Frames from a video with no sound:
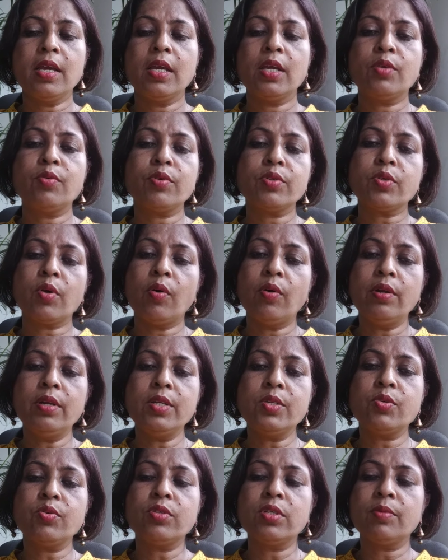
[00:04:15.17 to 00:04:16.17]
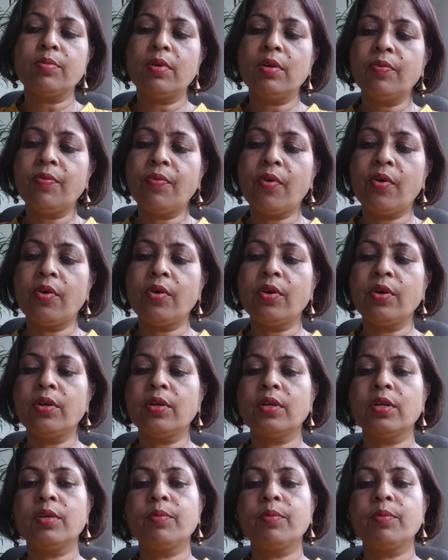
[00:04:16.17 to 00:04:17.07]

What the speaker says: It was only suitable for